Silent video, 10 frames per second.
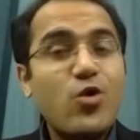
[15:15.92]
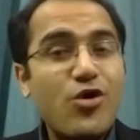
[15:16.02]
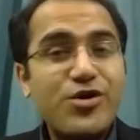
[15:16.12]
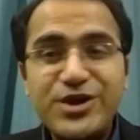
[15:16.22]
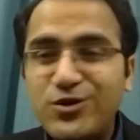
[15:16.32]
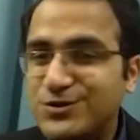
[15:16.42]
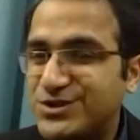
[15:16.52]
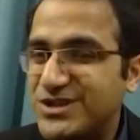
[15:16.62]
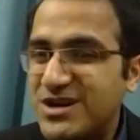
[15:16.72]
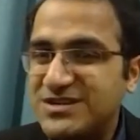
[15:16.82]

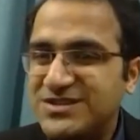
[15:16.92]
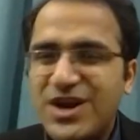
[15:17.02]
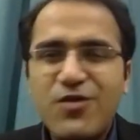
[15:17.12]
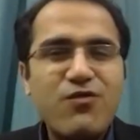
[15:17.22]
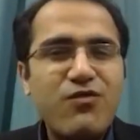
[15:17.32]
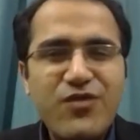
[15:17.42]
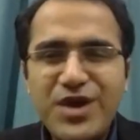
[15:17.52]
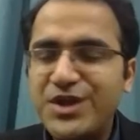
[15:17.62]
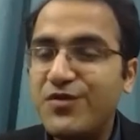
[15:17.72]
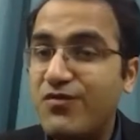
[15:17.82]
Corticosteroids are a
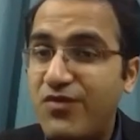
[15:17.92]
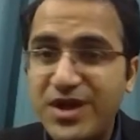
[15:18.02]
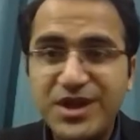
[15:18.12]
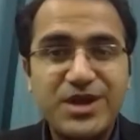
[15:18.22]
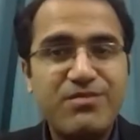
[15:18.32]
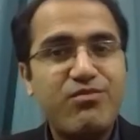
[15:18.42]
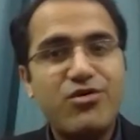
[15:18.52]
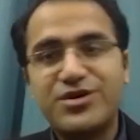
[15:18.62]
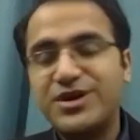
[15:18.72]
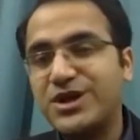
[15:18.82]
very, very
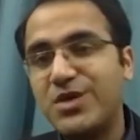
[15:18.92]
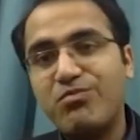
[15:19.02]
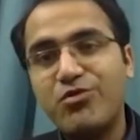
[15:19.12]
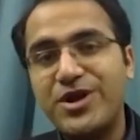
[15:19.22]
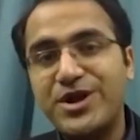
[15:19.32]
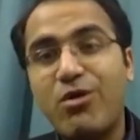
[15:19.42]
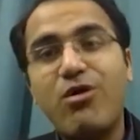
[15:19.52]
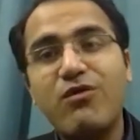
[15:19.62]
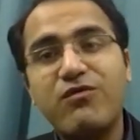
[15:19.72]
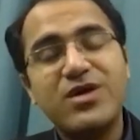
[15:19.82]
important component
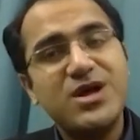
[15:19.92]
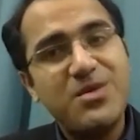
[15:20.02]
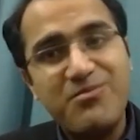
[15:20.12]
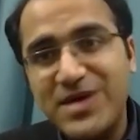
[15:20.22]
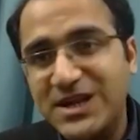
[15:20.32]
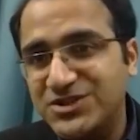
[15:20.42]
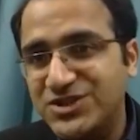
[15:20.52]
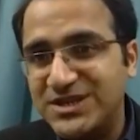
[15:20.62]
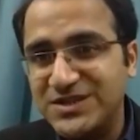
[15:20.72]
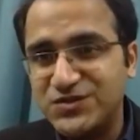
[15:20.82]
of
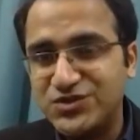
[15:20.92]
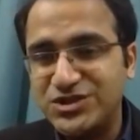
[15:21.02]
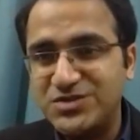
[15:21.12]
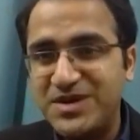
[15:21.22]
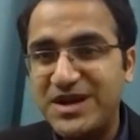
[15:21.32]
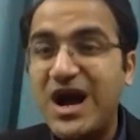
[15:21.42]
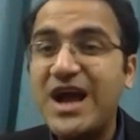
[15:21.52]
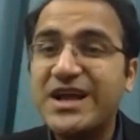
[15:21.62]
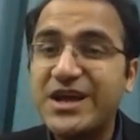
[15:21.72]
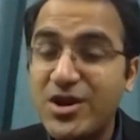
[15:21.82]
meningitis treatment.
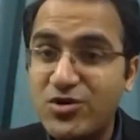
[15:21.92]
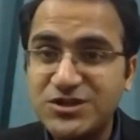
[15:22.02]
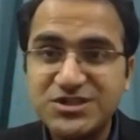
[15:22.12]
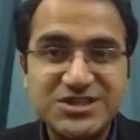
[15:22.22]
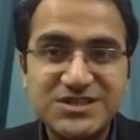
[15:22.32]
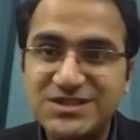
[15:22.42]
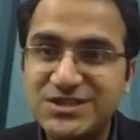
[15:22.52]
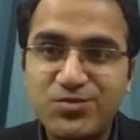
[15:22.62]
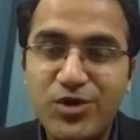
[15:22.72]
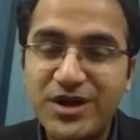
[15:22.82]
I cannot stress
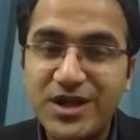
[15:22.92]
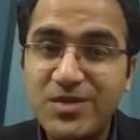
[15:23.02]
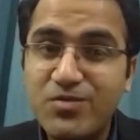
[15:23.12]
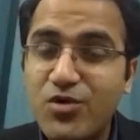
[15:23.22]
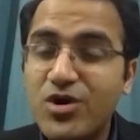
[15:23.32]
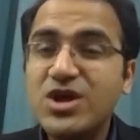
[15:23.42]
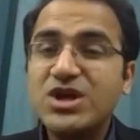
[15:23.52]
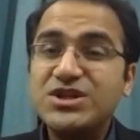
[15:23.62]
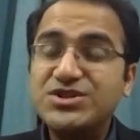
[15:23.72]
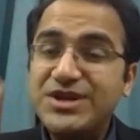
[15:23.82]
this point anymore.
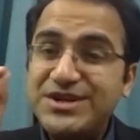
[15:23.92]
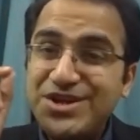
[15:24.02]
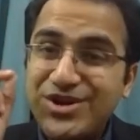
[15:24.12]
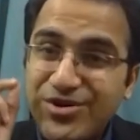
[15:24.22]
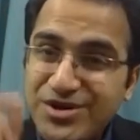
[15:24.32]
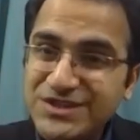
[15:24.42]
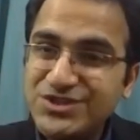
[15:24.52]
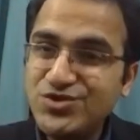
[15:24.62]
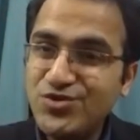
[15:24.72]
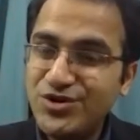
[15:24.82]
They decrease
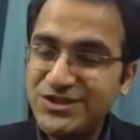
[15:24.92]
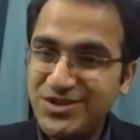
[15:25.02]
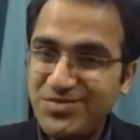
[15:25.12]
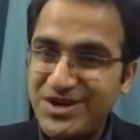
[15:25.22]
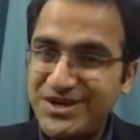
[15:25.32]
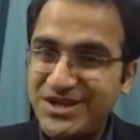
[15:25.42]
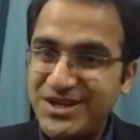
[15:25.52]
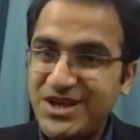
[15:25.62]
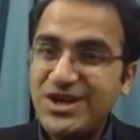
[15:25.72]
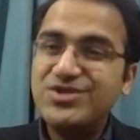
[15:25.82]

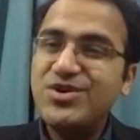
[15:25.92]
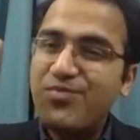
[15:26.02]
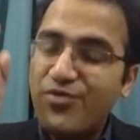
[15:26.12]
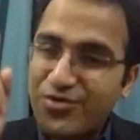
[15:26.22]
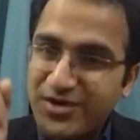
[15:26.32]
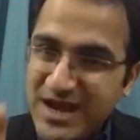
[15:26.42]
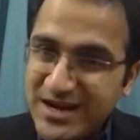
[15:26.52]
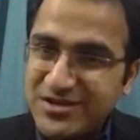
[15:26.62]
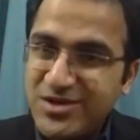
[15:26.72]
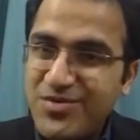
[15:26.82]
neurodisability. They
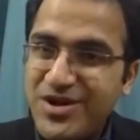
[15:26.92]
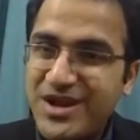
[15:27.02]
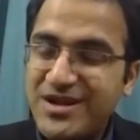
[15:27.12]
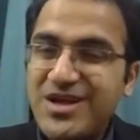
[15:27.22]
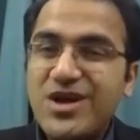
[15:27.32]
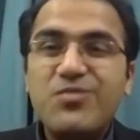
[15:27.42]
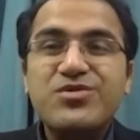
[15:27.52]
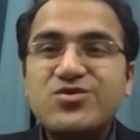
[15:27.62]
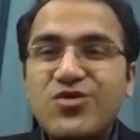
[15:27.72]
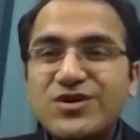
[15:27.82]
protect the brain,
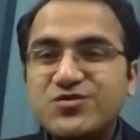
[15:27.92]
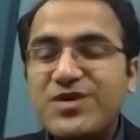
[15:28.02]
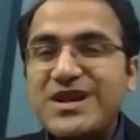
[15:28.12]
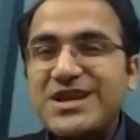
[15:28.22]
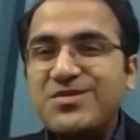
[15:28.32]
because when